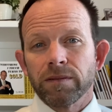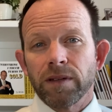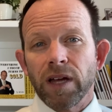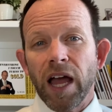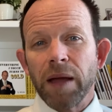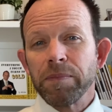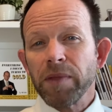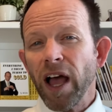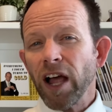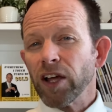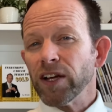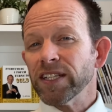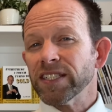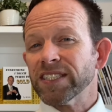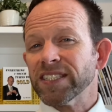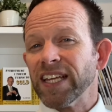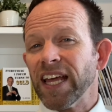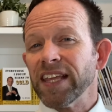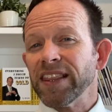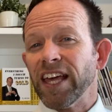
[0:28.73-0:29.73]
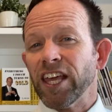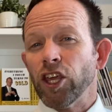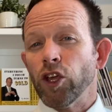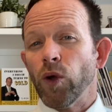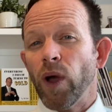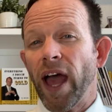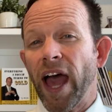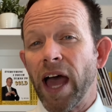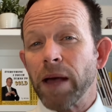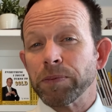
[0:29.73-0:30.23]
I'm not gonna say that
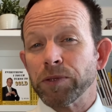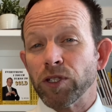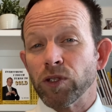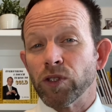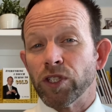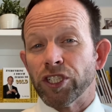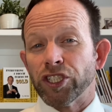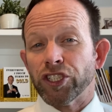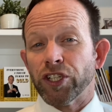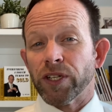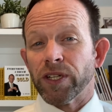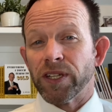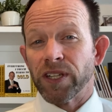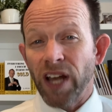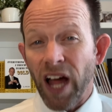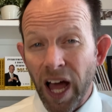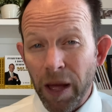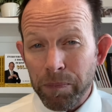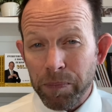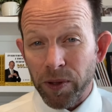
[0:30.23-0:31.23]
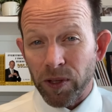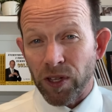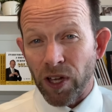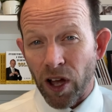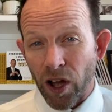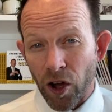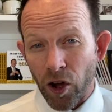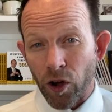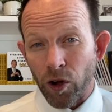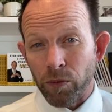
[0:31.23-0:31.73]
you absolutely should not build a
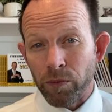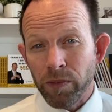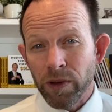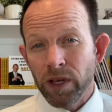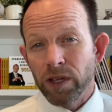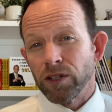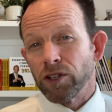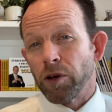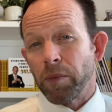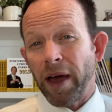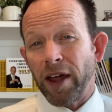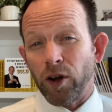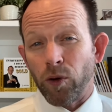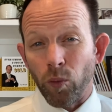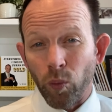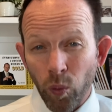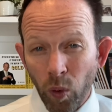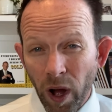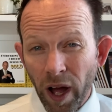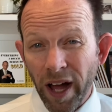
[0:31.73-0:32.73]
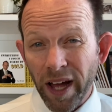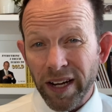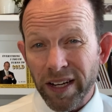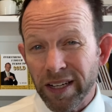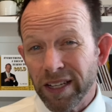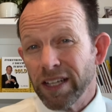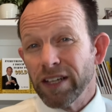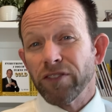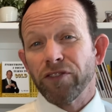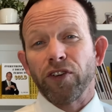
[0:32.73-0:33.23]
home, no matter what,
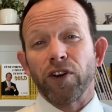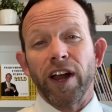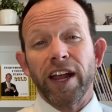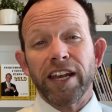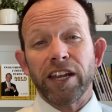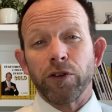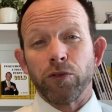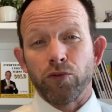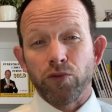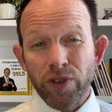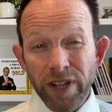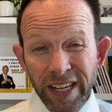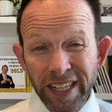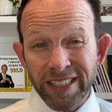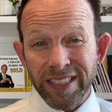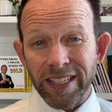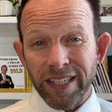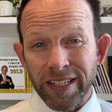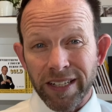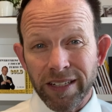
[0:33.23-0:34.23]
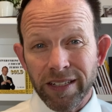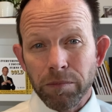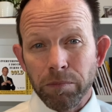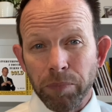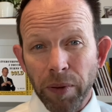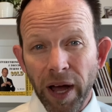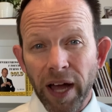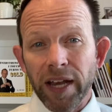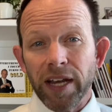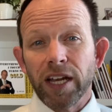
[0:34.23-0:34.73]
for any reason,
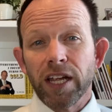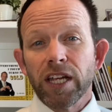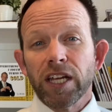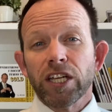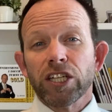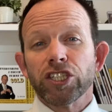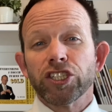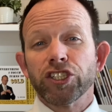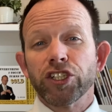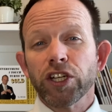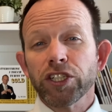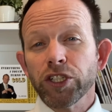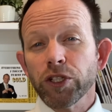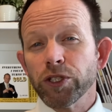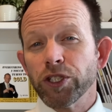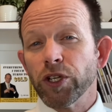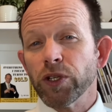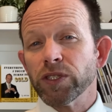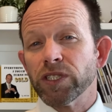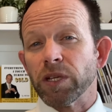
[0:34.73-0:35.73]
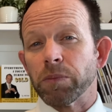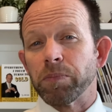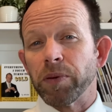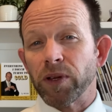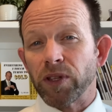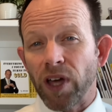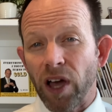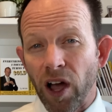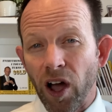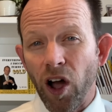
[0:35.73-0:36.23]
but should you choose to
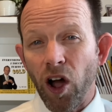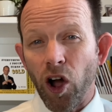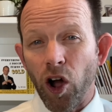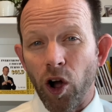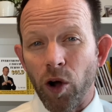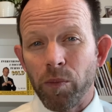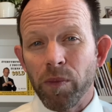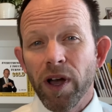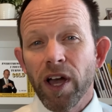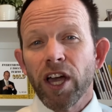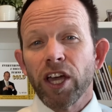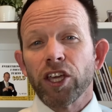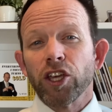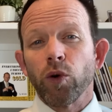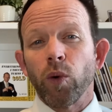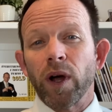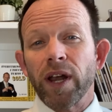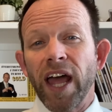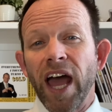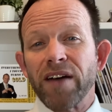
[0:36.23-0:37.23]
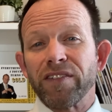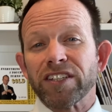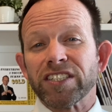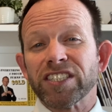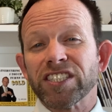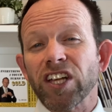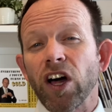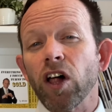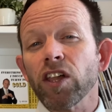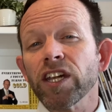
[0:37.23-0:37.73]
build a home, you wanna have a
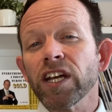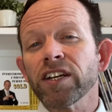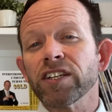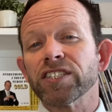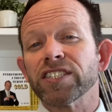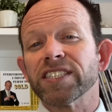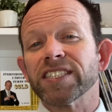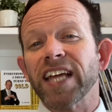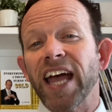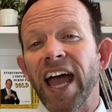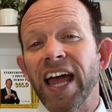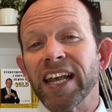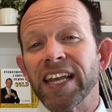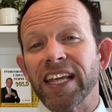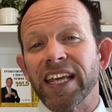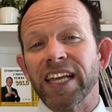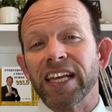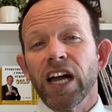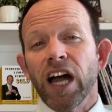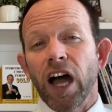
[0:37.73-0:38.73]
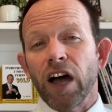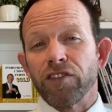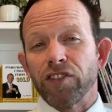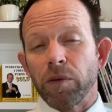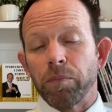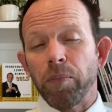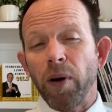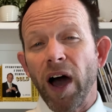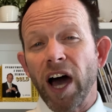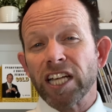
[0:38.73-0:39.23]
solid understanding of the
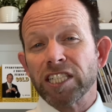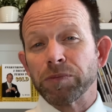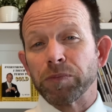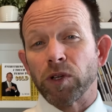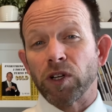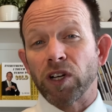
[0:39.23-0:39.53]
possible